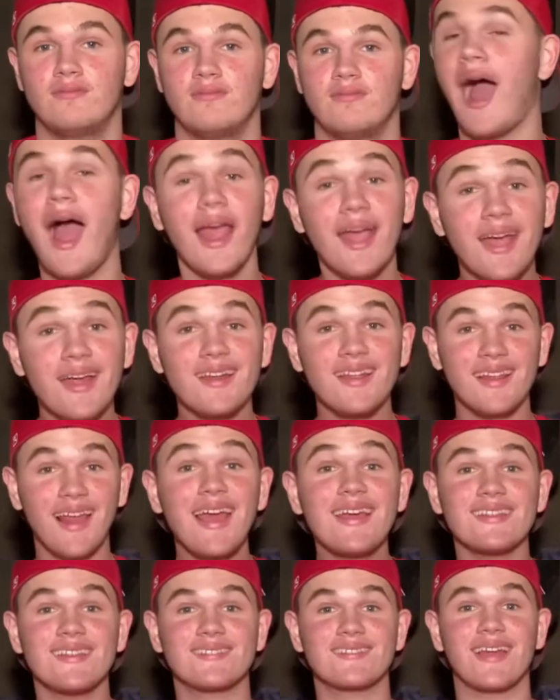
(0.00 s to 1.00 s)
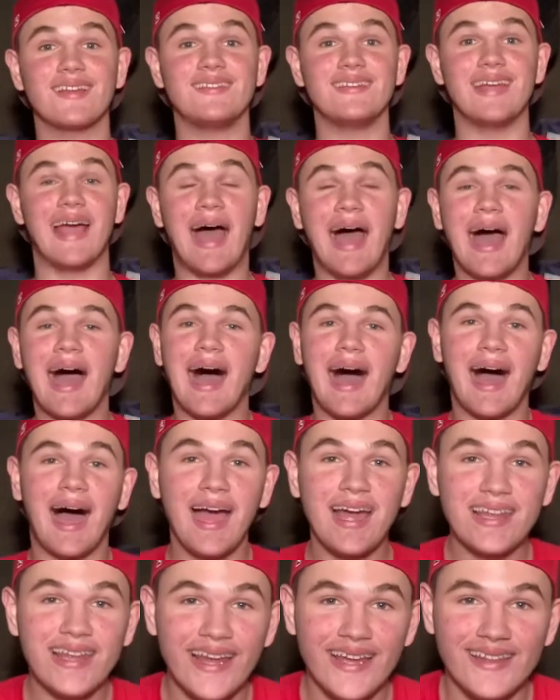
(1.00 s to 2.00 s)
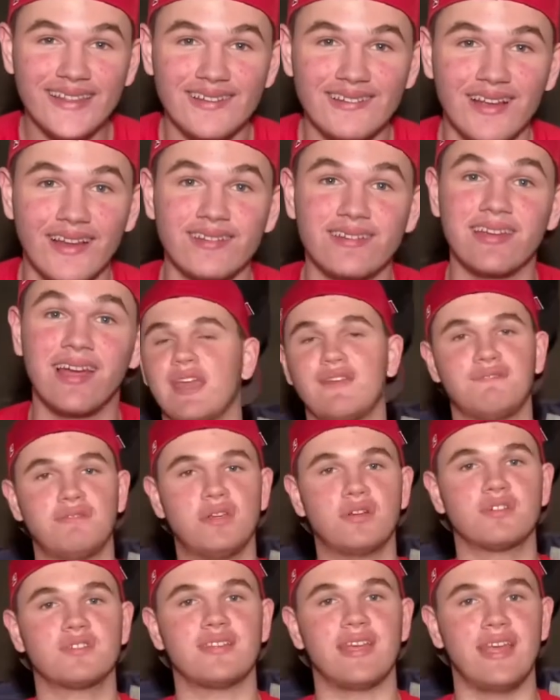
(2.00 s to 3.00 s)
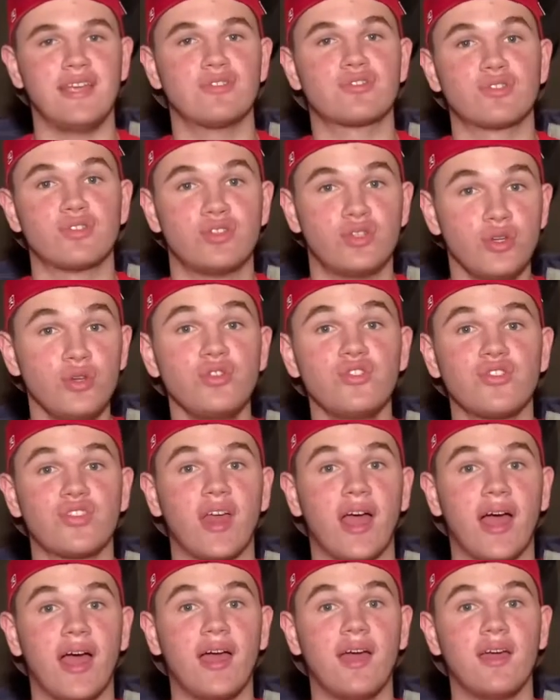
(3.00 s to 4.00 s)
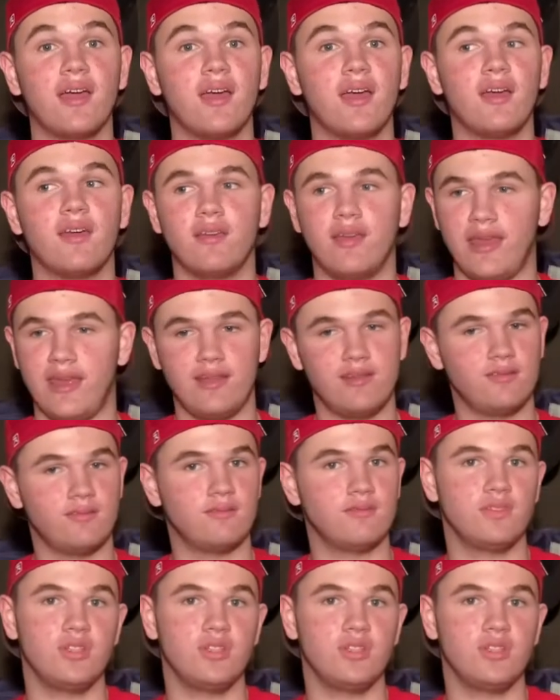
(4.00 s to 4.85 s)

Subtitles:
I kind of like this idea. I like this idea. If you were to introduce that in,